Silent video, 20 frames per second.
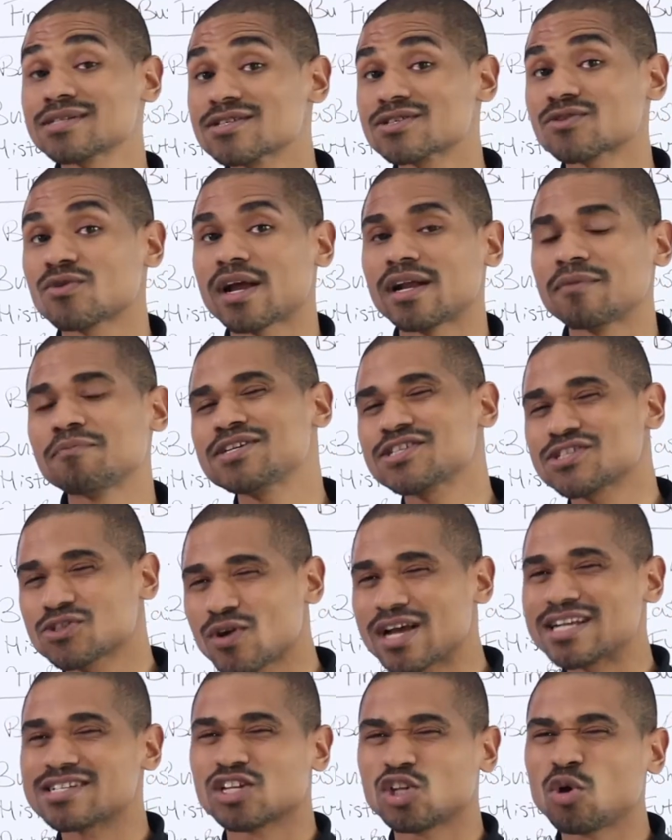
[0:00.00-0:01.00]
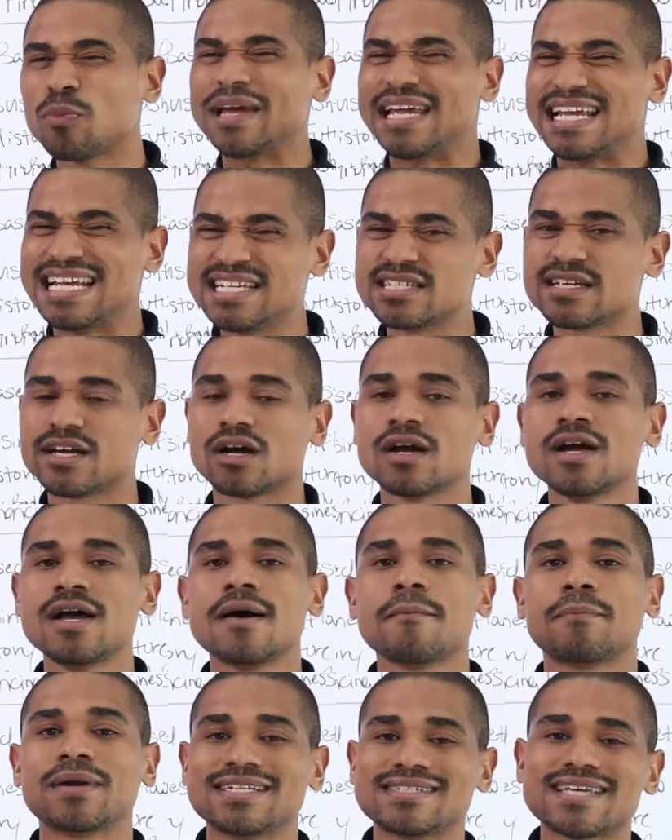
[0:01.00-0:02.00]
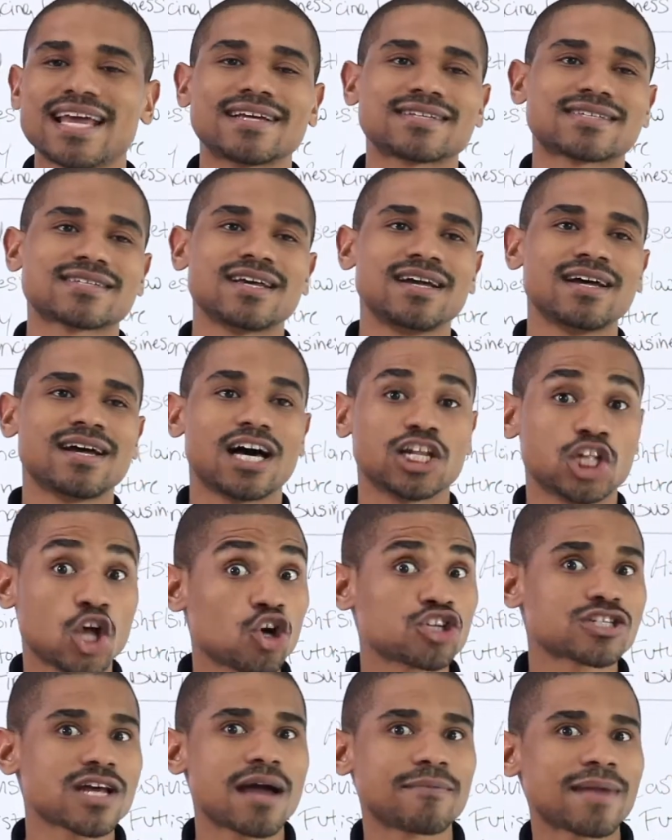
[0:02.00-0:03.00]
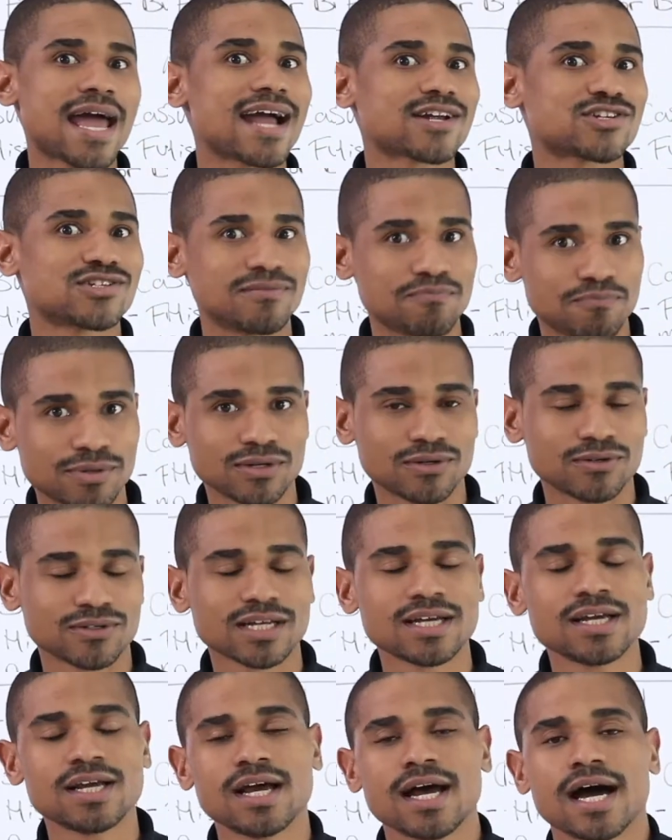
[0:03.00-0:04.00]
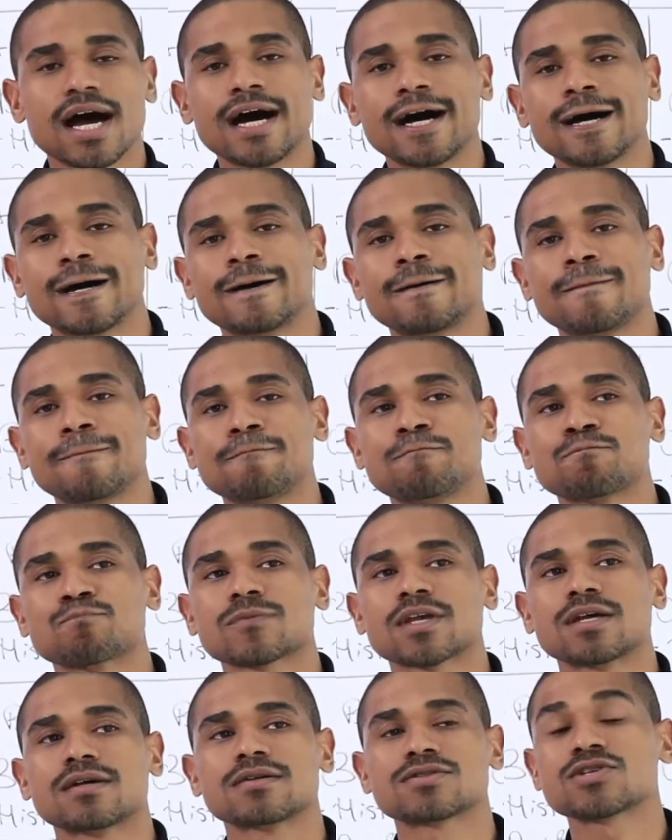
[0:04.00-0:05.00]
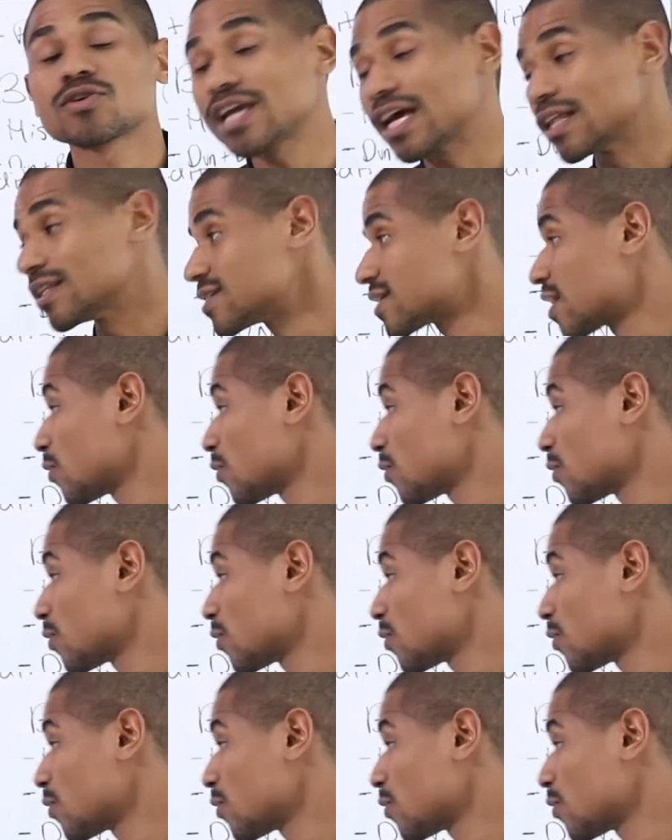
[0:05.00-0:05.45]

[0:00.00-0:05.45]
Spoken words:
business credit. Business credit is a little bit easier, but it takes a long time to actually build. So yeah,